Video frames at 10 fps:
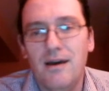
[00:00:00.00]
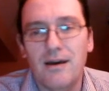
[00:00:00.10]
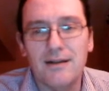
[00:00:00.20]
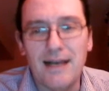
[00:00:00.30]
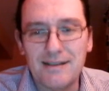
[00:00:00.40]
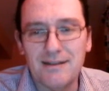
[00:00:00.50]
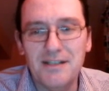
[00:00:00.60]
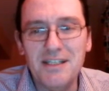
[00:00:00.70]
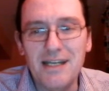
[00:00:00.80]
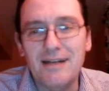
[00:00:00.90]
classical
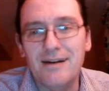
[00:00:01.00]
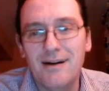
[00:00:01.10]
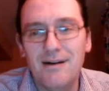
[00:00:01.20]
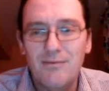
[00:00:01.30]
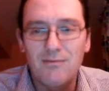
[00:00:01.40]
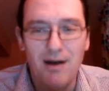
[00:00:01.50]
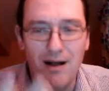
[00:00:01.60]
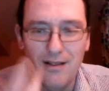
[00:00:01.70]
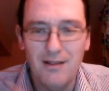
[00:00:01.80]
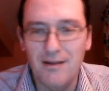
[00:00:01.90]
dictator,
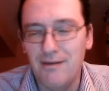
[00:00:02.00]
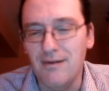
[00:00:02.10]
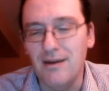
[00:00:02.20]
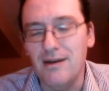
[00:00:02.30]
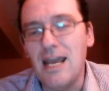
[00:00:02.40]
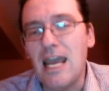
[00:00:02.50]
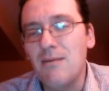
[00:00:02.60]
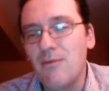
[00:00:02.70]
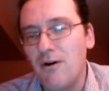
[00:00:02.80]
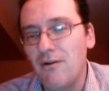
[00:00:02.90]
well, the
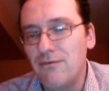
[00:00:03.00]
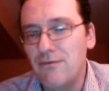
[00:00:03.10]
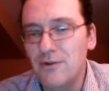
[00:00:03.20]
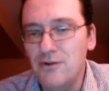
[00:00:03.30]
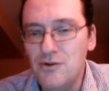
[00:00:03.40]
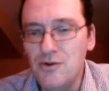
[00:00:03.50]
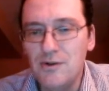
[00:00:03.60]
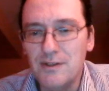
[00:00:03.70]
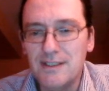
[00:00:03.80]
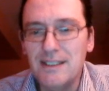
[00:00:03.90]
name of
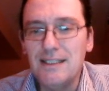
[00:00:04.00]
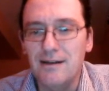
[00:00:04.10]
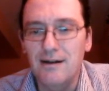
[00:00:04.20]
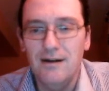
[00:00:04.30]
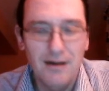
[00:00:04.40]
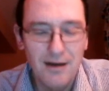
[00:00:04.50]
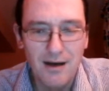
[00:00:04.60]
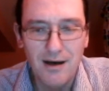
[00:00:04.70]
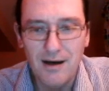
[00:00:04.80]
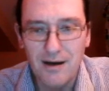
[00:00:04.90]
Julius Caesar
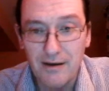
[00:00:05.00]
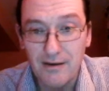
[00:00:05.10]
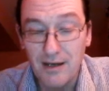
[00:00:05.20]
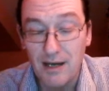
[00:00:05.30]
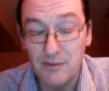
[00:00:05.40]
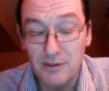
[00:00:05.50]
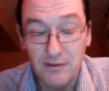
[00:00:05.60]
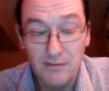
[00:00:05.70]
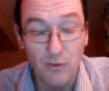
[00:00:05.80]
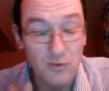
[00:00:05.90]
comes
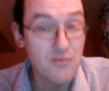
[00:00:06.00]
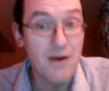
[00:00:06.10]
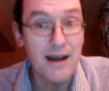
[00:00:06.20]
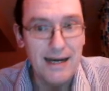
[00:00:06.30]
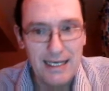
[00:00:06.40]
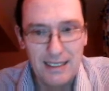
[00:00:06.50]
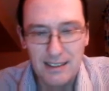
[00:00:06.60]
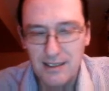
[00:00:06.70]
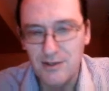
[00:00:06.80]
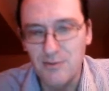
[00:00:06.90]
most readily
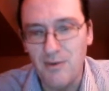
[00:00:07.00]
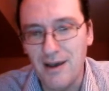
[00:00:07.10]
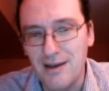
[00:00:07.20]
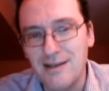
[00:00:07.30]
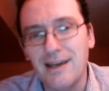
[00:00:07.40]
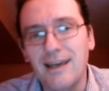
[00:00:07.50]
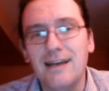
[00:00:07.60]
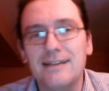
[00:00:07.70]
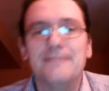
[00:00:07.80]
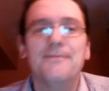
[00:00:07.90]
to mind, I
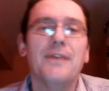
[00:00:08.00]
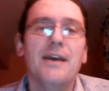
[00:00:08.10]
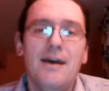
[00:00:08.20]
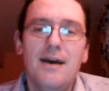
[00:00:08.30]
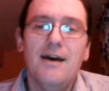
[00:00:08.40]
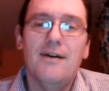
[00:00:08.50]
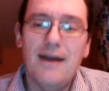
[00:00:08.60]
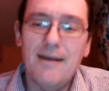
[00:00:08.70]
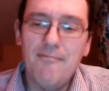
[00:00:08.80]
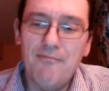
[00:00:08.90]
guess.
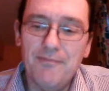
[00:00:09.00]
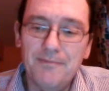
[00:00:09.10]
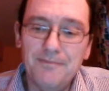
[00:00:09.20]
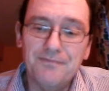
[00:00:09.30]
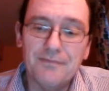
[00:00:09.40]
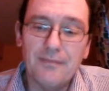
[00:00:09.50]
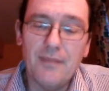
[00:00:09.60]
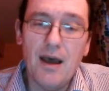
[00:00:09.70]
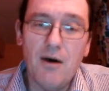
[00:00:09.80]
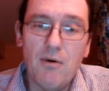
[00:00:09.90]
Right?
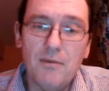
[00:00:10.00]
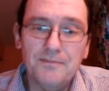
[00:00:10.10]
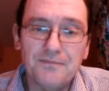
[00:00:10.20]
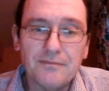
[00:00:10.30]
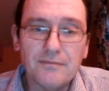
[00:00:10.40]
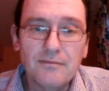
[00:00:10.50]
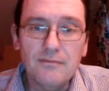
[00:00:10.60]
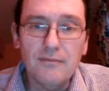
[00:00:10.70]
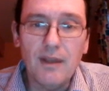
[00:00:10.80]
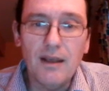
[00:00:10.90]
Now,
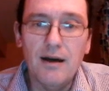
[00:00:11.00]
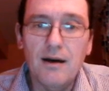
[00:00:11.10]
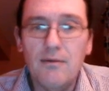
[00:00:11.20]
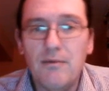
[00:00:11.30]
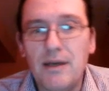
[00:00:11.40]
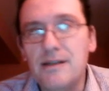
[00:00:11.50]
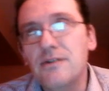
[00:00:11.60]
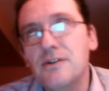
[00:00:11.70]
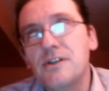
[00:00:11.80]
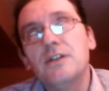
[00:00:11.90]
it's
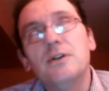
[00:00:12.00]
interesting to